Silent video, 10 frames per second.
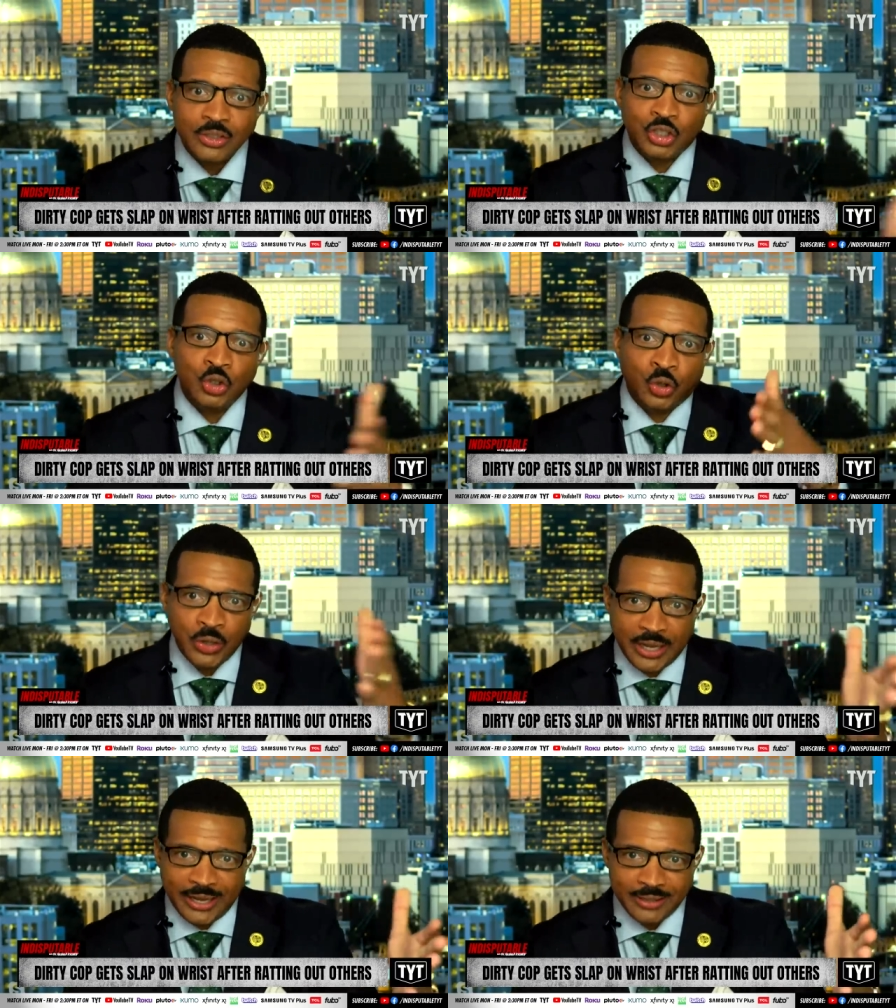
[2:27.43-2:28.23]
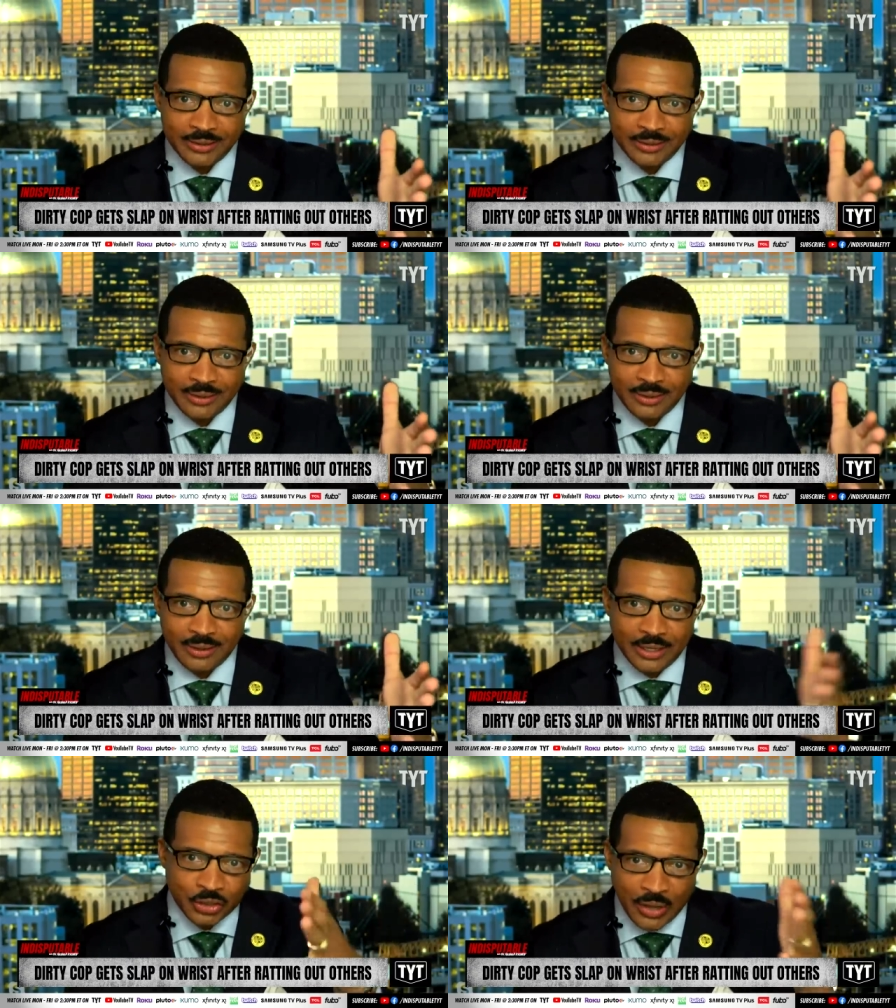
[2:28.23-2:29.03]
to create
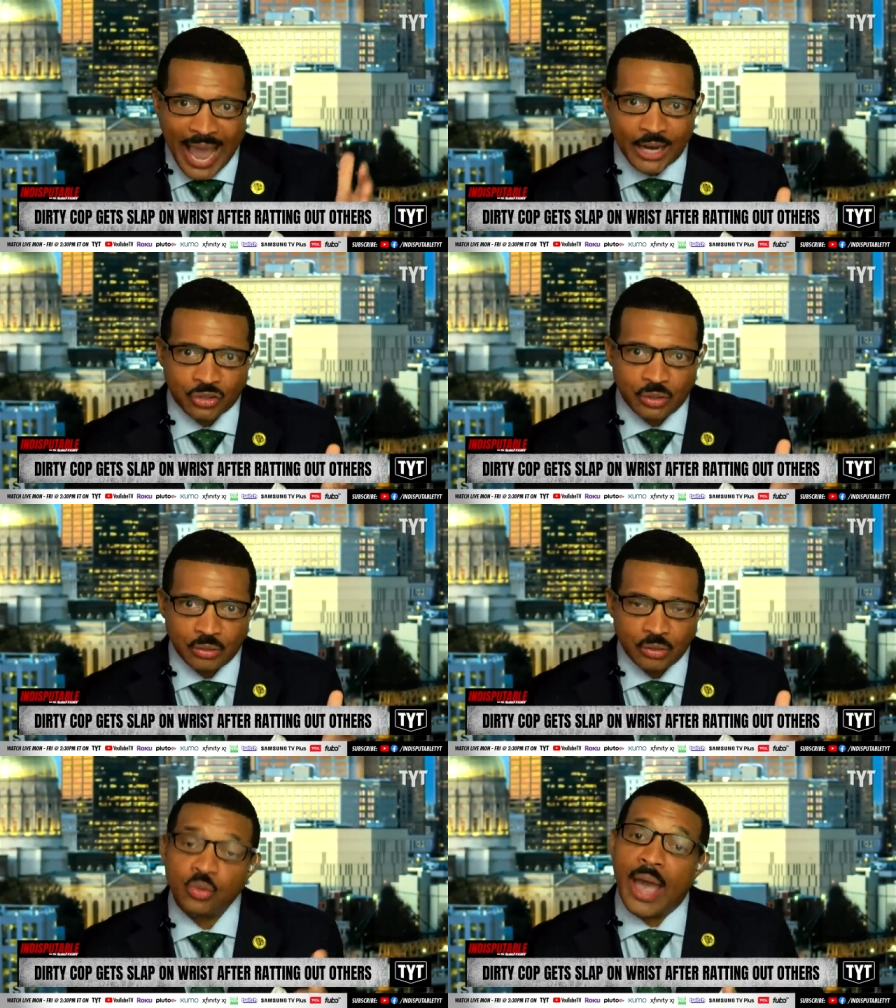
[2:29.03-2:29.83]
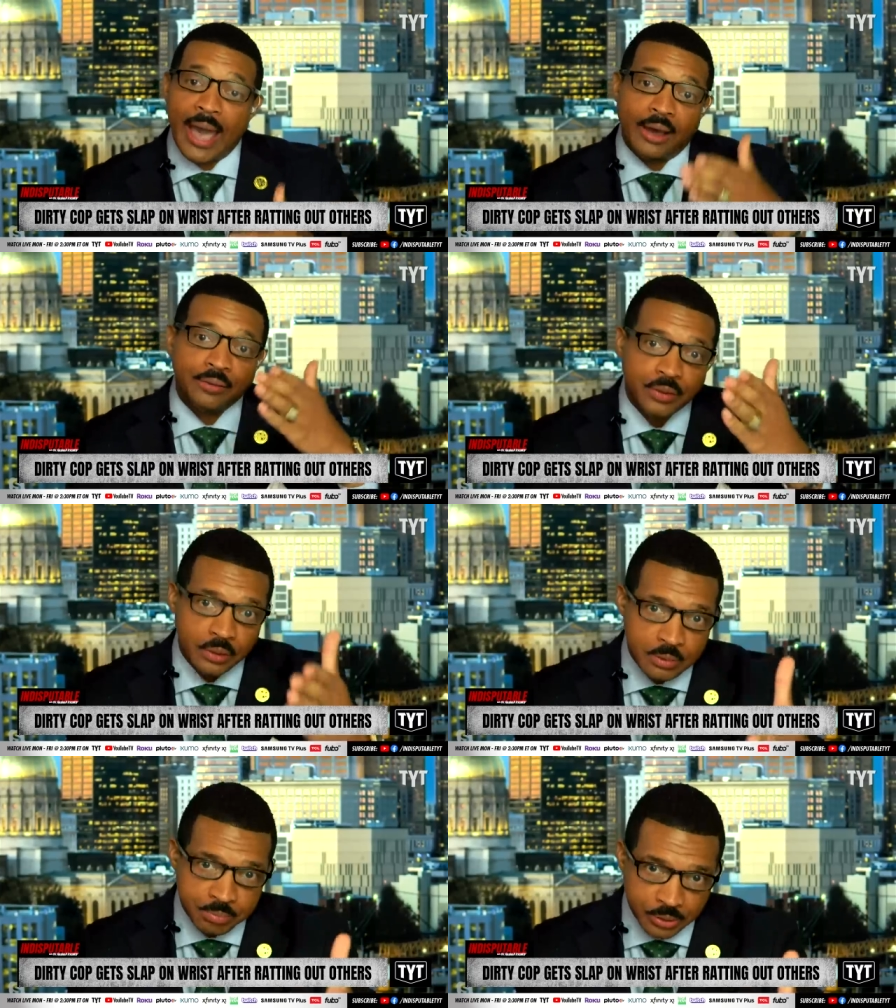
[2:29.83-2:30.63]
interaction, to have
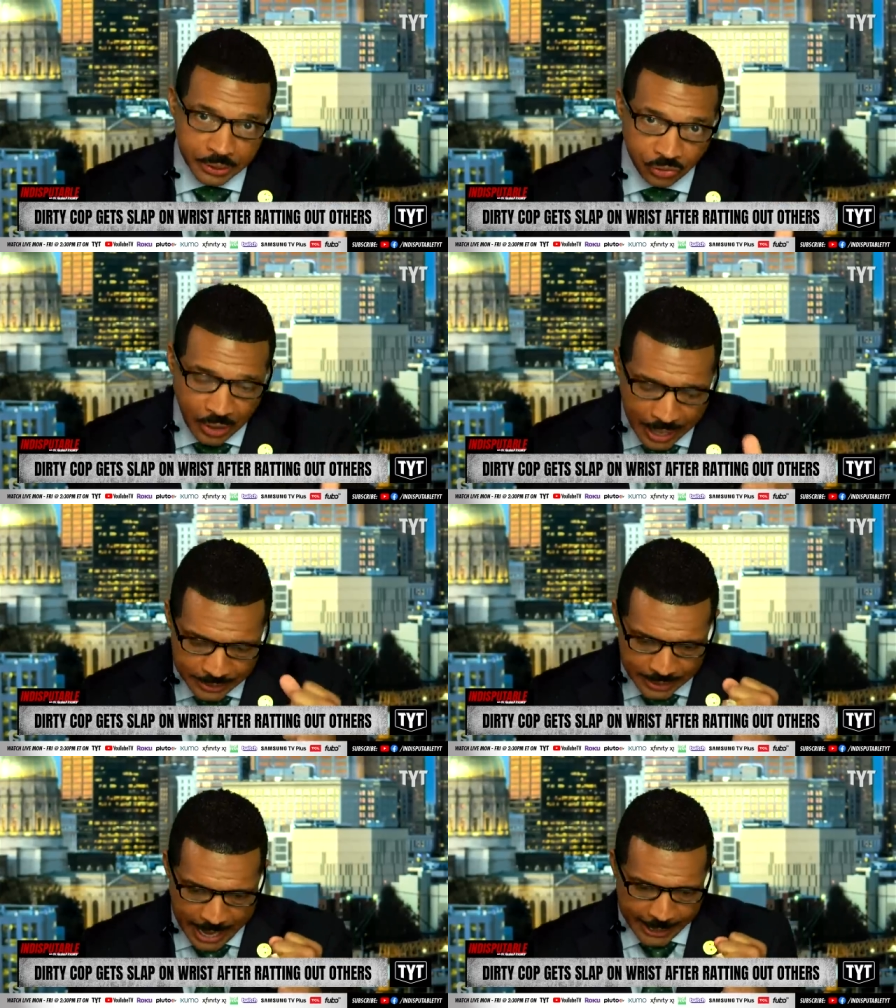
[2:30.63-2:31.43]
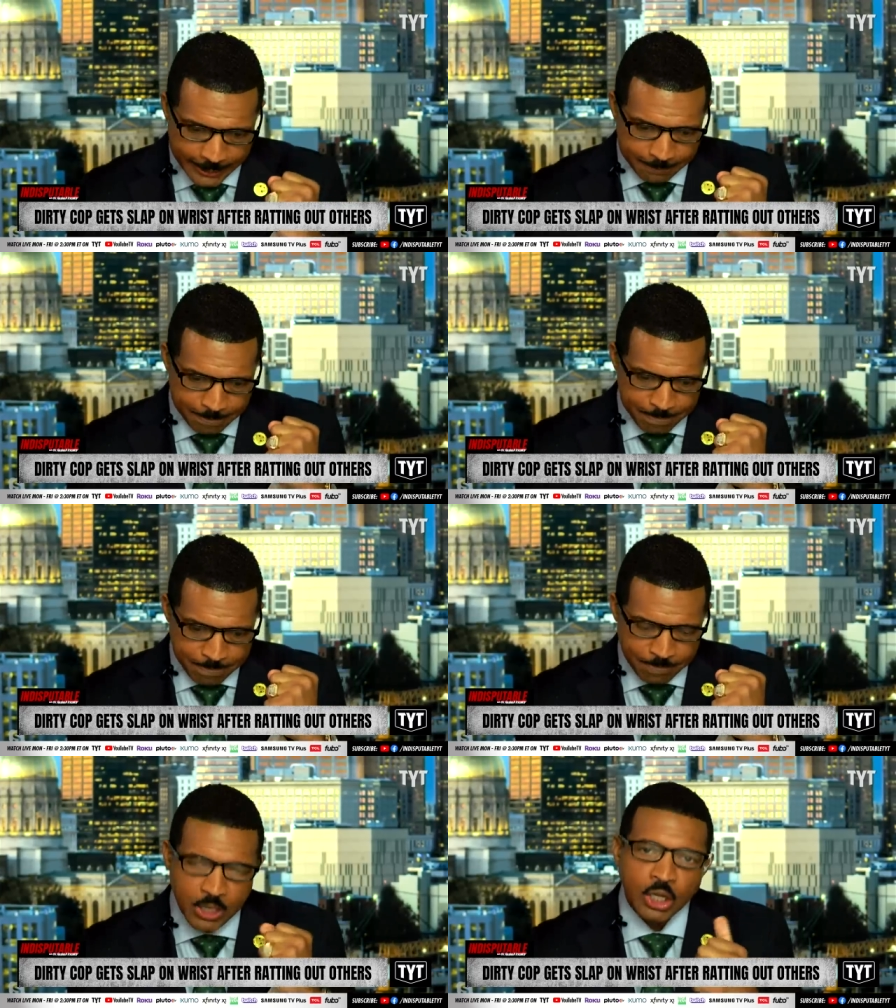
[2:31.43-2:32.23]
police contact.
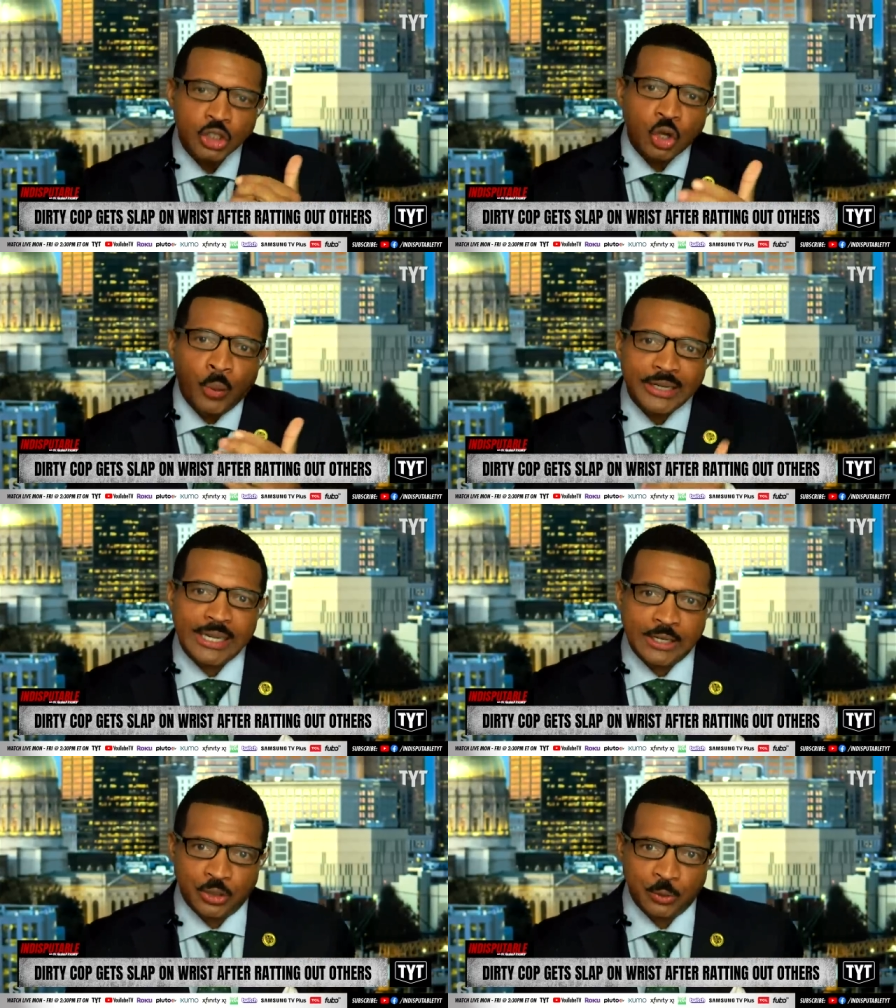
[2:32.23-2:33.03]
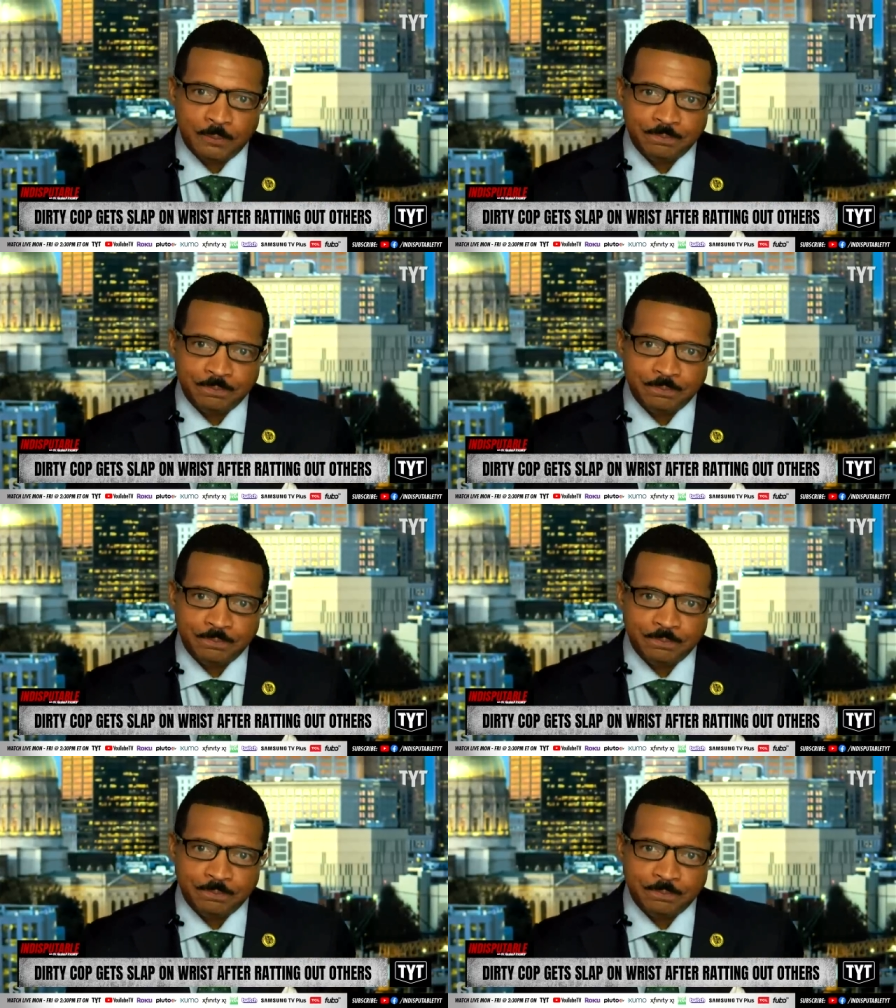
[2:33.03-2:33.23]
So, what did he do?